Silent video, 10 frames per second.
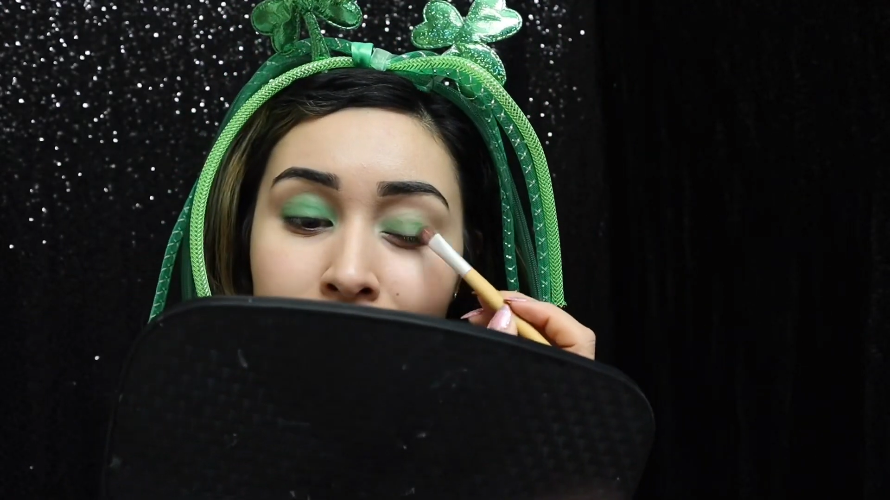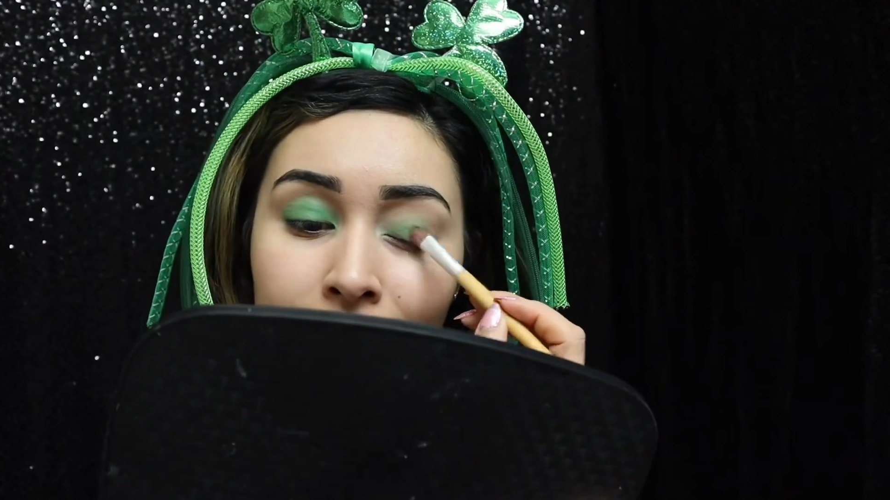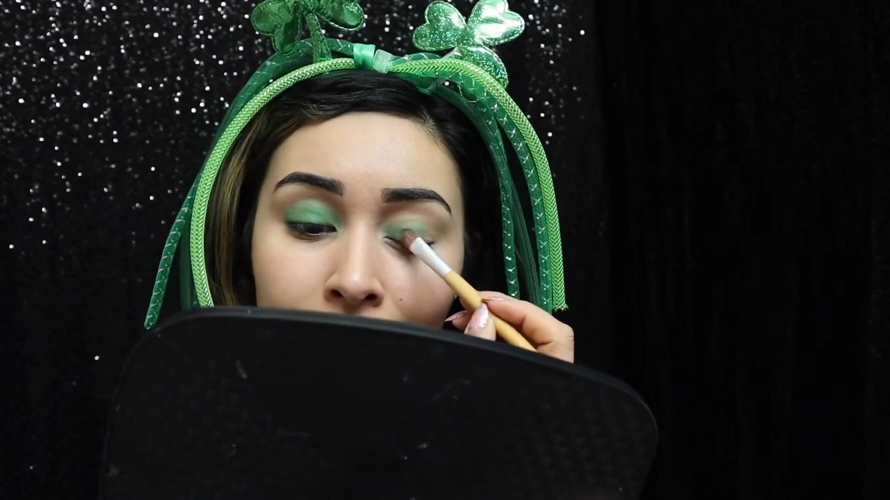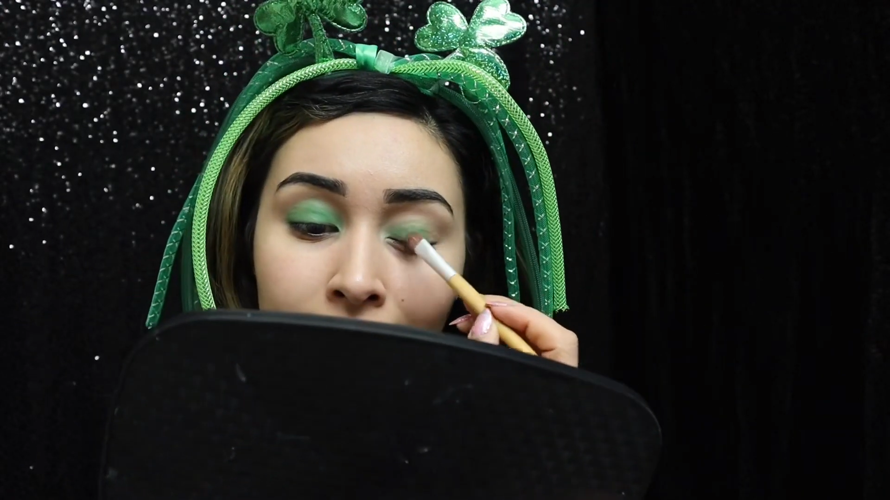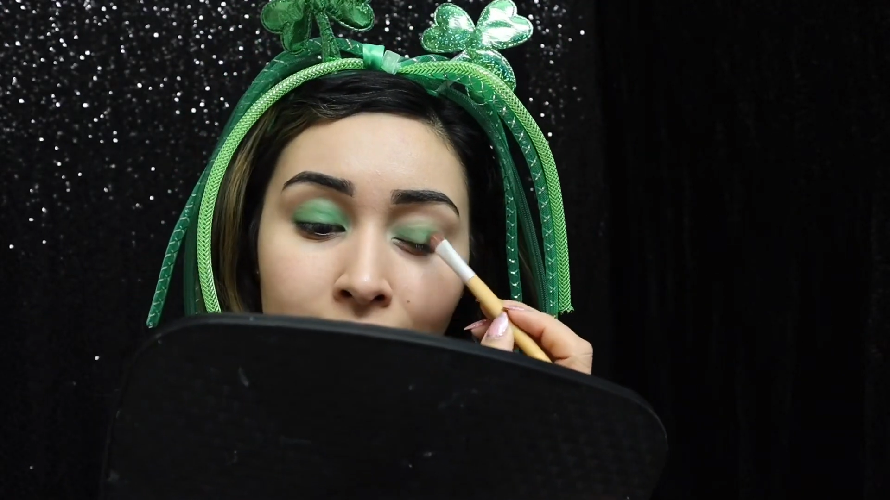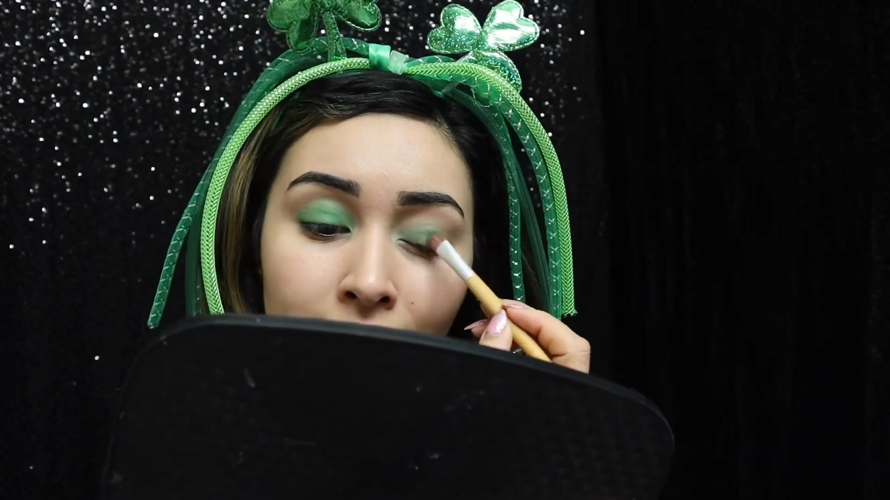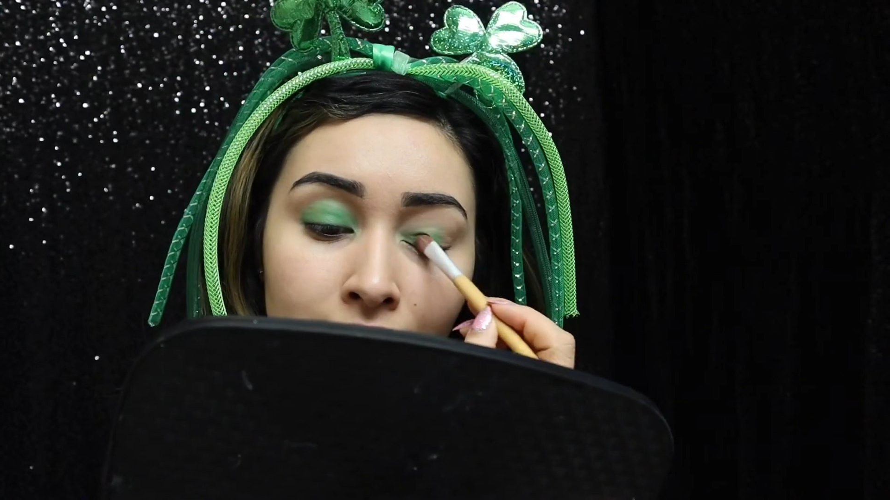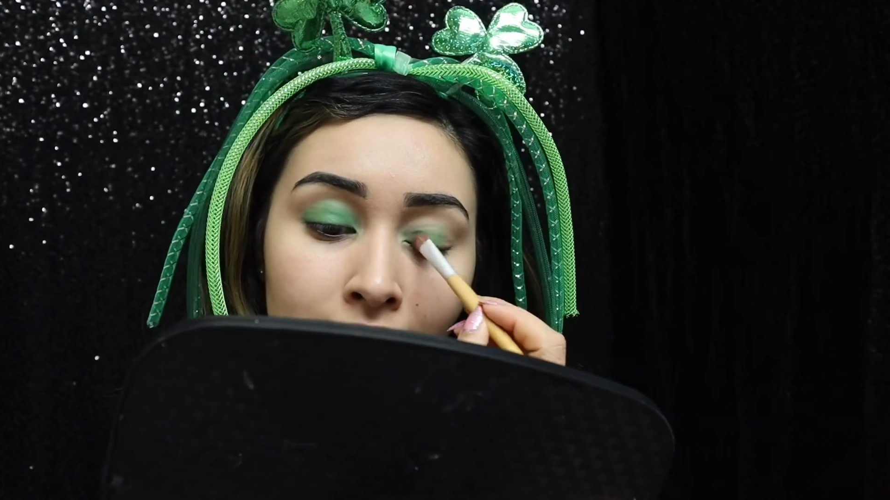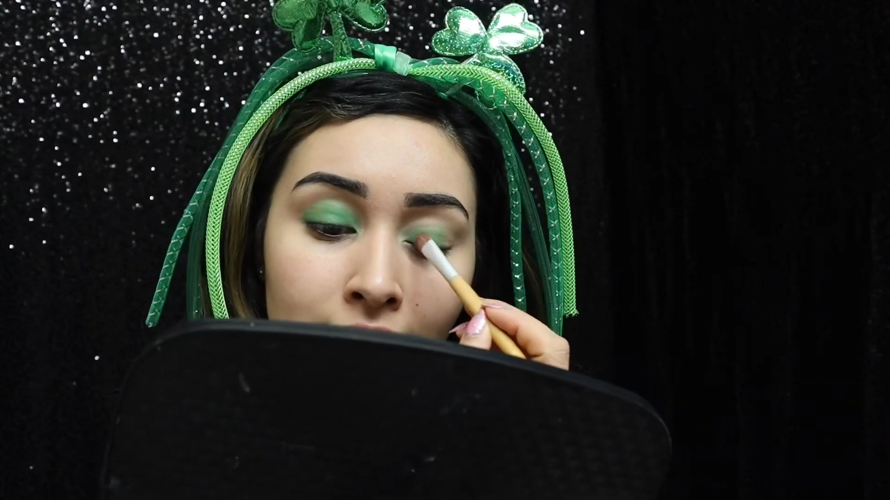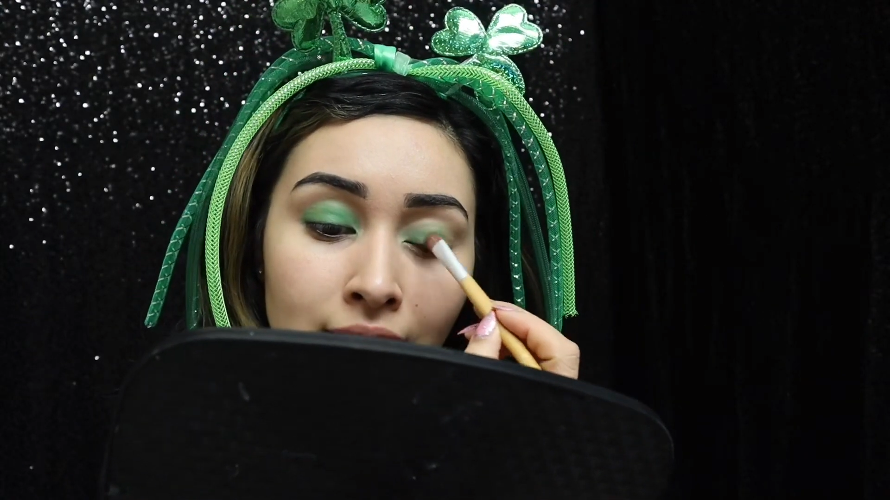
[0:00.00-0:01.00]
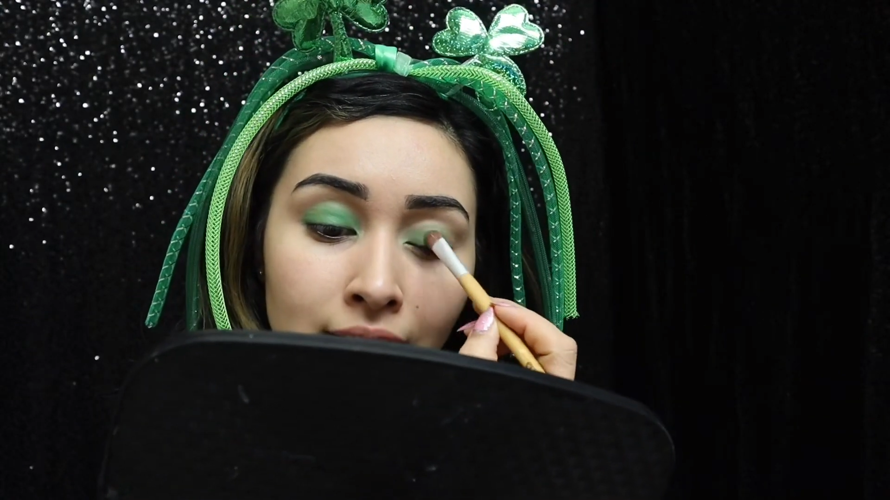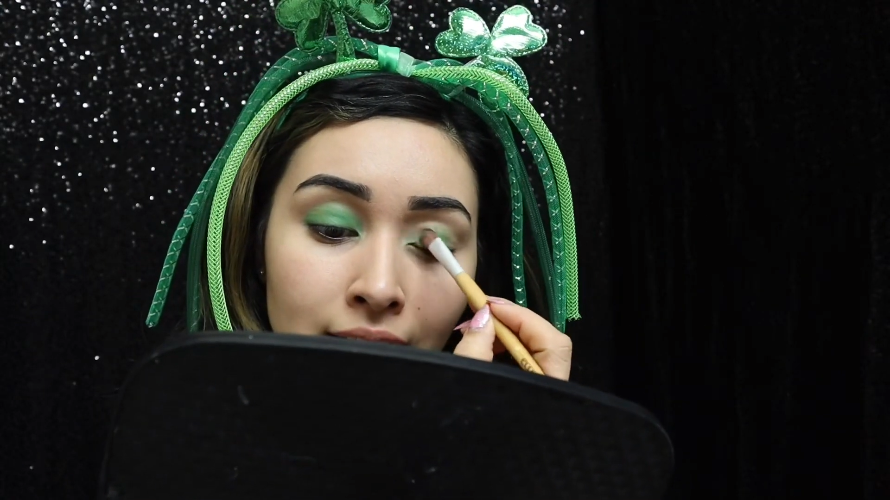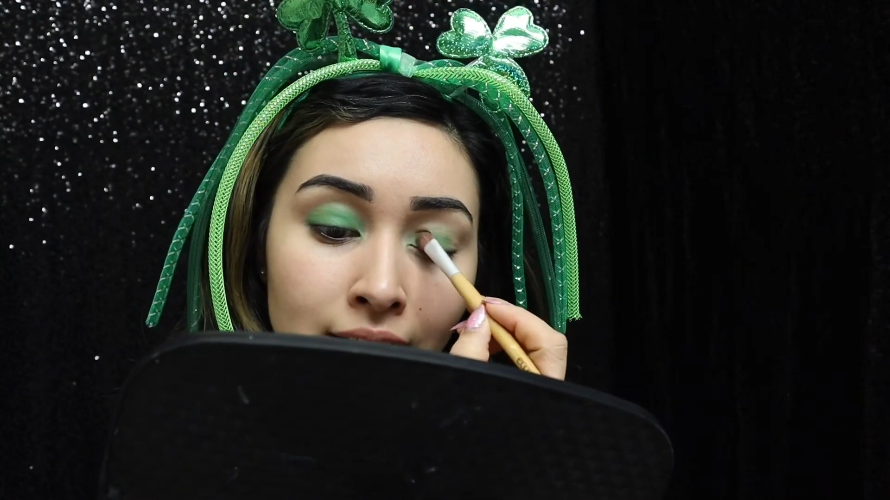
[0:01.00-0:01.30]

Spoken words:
around our lid.